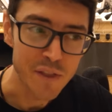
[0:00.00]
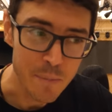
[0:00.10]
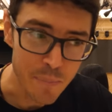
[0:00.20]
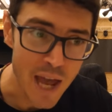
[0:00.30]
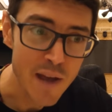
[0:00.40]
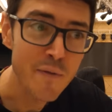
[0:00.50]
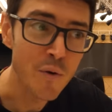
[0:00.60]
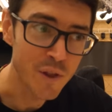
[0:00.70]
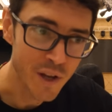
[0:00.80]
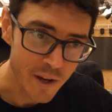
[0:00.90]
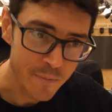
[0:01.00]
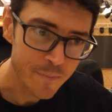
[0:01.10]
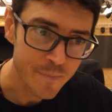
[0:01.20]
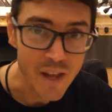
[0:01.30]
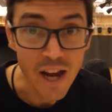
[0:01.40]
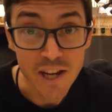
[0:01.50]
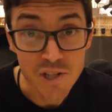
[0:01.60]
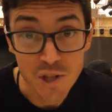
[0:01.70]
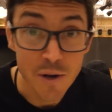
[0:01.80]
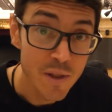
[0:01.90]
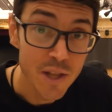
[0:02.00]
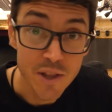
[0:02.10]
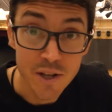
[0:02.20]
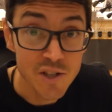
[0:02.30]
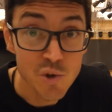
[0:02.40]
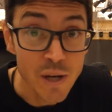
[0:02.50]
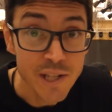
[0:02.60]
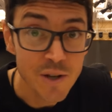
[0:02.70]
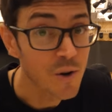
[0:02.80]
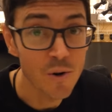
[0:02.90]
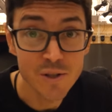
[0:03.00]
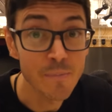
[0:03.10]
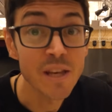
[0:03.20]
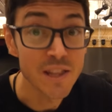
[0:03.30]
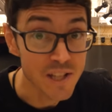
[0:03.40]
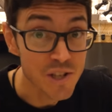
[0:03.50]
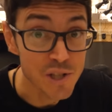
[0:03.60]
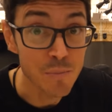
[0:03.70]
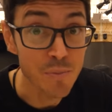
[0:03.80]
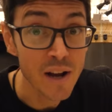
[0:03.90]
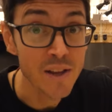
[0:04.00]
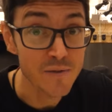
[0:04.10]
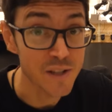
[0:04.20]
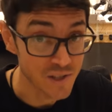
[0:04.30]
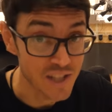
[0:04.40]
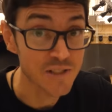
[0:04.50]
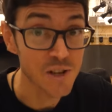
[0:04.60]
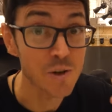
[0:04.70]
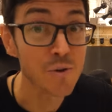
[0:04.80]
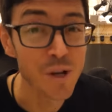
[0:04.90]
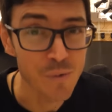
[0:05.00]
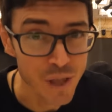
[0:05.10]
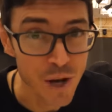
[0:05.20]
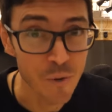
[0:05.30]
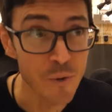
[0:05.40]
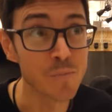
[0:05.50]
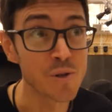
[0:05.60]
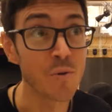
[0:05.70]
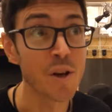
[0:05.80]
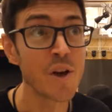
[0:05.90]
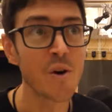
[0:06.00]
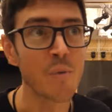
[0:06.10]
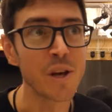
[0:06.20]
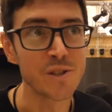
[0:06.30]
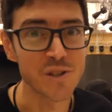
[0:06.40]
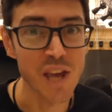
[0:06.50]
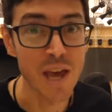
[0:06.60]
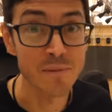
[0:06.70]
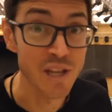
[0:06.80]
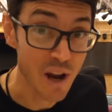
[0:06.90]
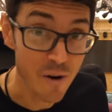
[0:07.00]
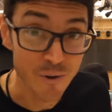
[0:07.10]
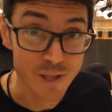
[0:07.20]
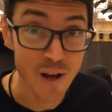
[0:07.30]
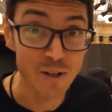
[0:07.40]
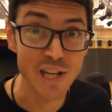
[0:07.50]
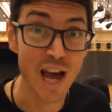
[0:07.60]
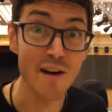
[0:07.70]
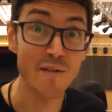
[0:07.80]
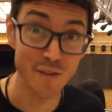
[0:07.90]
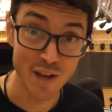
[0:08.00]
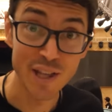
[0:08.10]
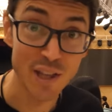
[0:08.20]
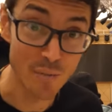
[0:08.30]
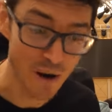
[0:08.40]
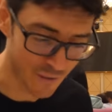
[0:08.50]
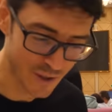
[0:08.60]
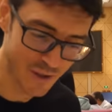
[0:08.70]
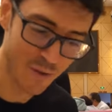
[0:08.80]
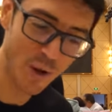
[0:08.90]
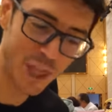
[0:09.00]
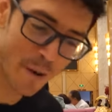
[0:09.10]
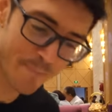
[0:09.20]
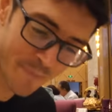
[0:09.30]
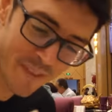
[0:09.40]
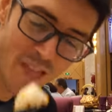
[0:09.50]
if they pay for the, I guess, the suite or something, this is the breakfast that's included with their room. So we just came to their hotel to have their breakfast with them.